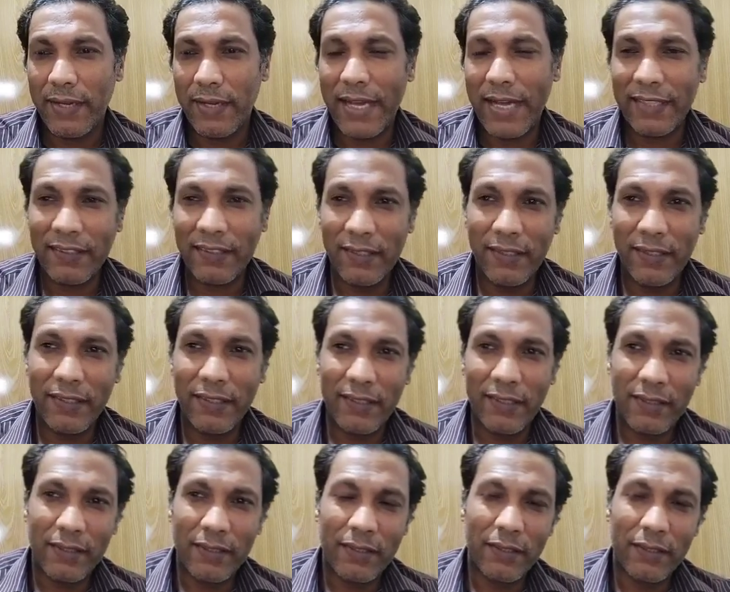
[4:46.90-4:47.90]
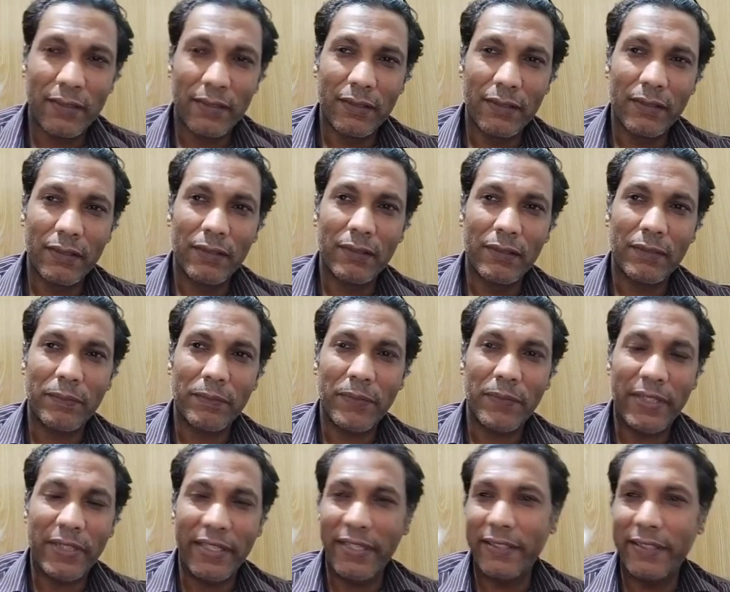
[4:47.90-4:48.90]
Ethnic
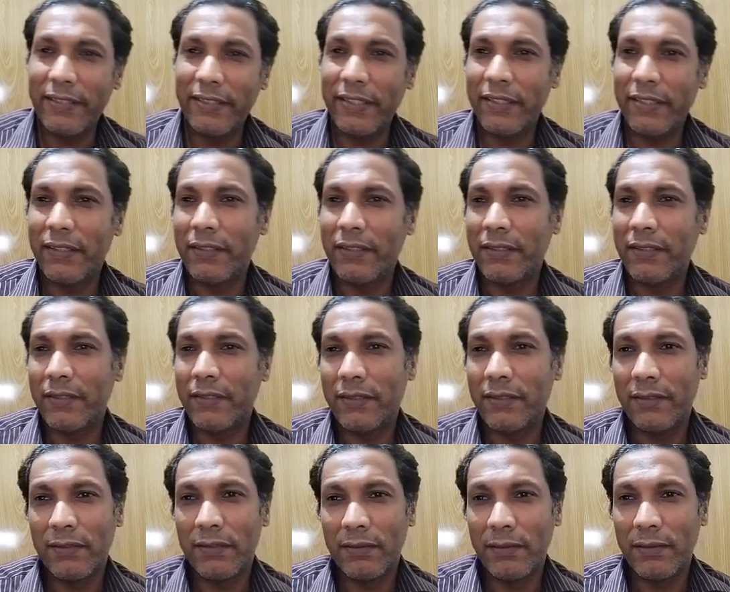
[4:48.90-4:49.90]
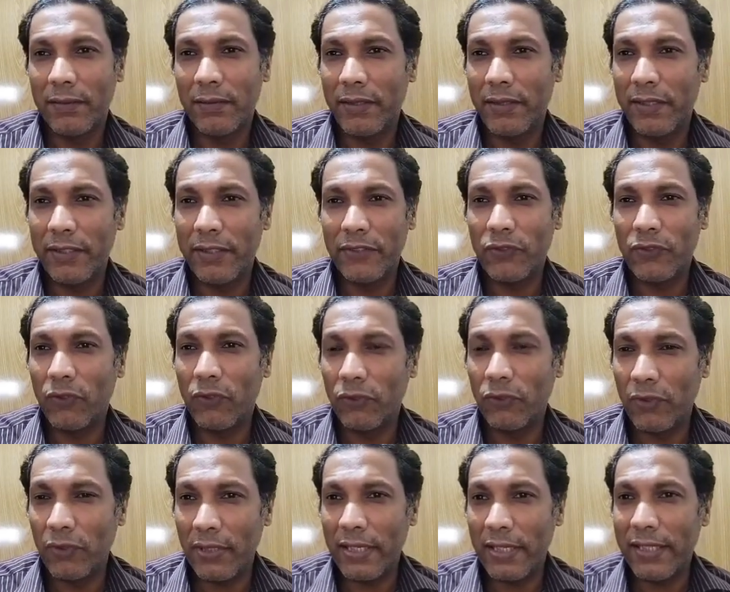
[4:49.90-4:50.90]
hatred is
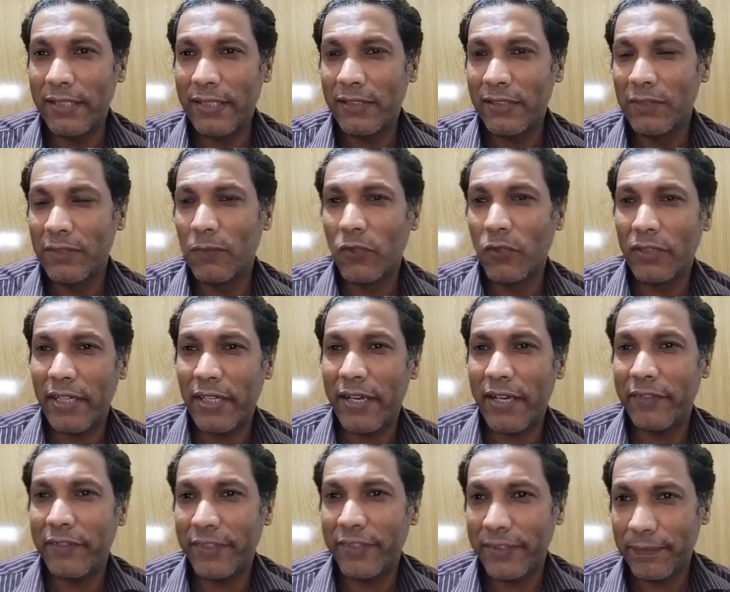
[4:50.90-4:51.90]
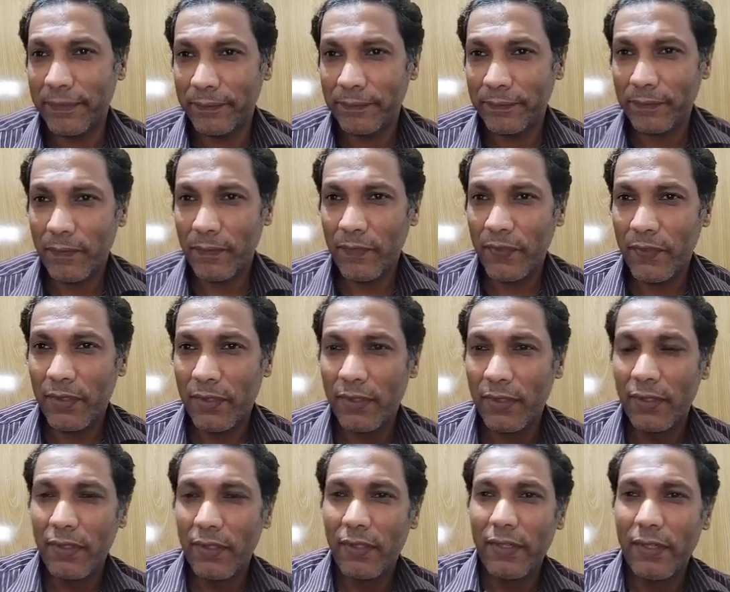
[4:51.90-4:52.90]
on the rise more than ever.
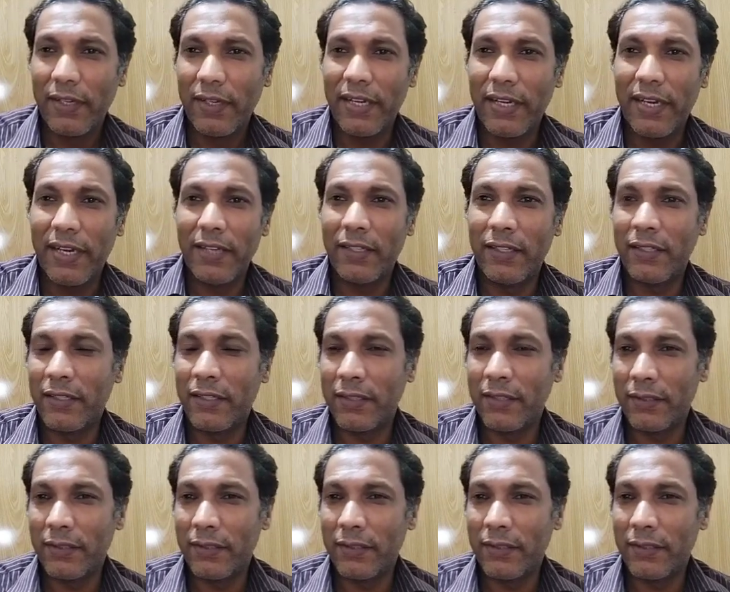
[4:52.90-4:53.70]
And